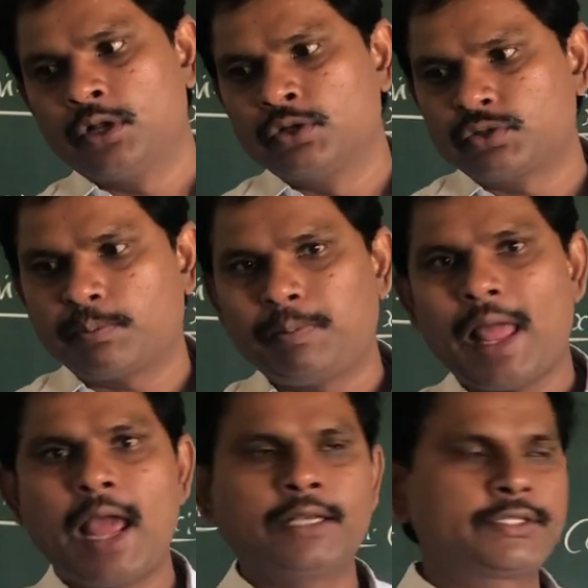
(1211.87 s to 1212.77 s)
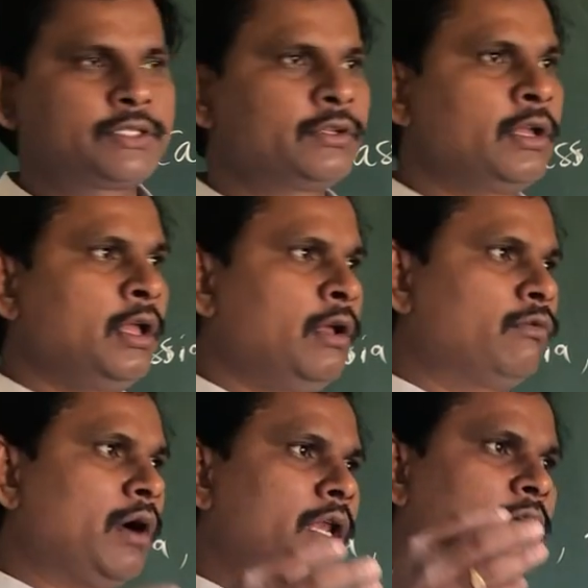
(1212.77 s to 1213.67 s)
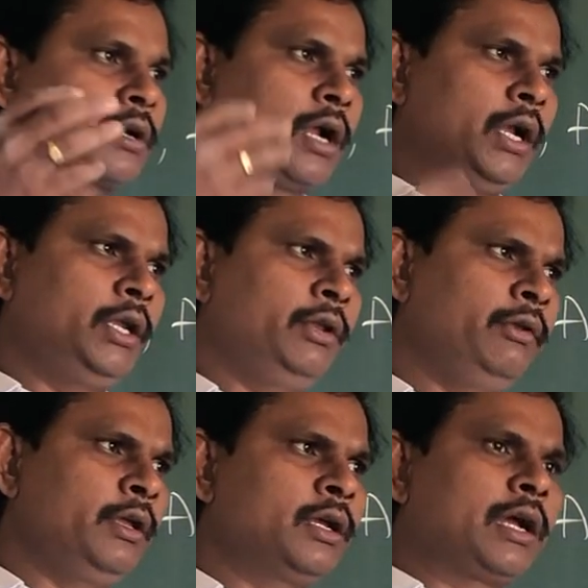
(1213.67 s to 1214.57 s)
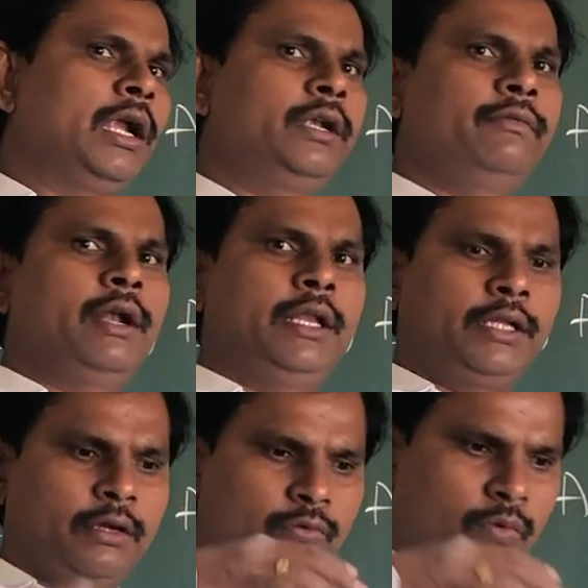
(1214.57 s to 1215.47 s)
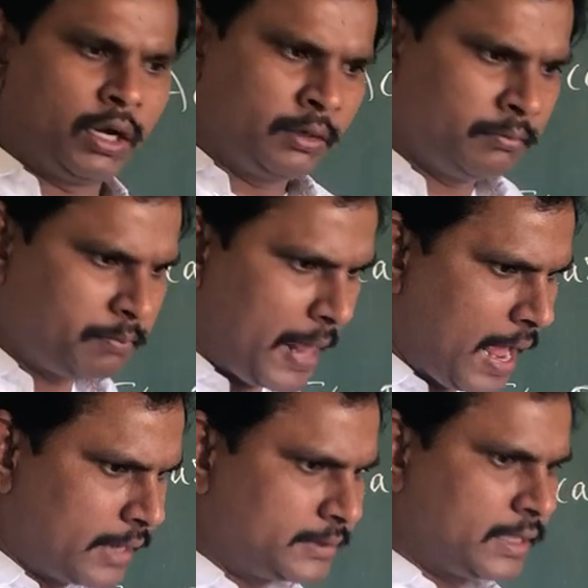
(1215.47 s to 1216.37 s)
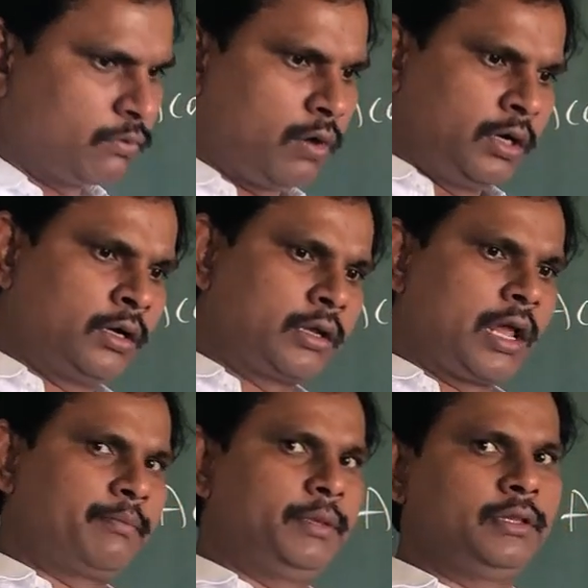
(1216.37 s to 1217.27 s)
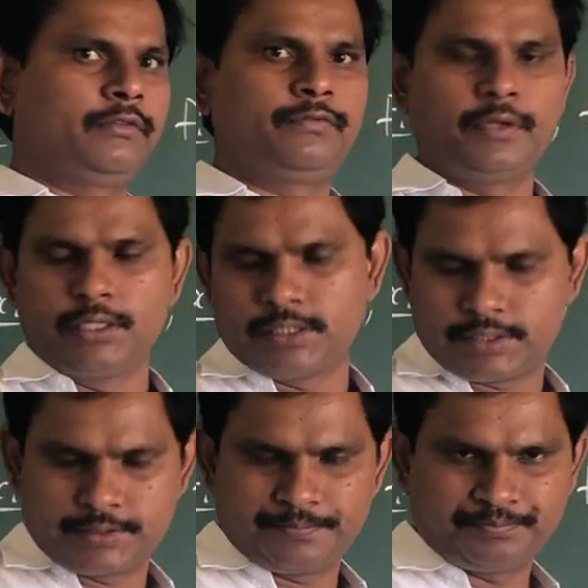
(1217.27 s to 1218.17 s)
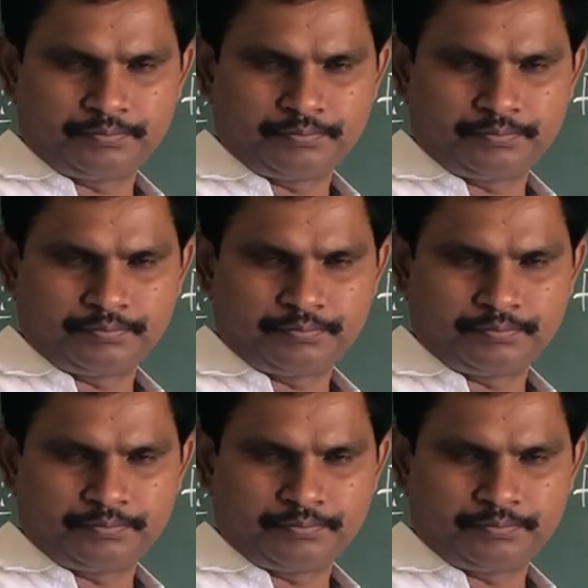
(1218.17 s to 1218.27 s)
So plants while you are continuing cultivating a one plants or one crop in the fields,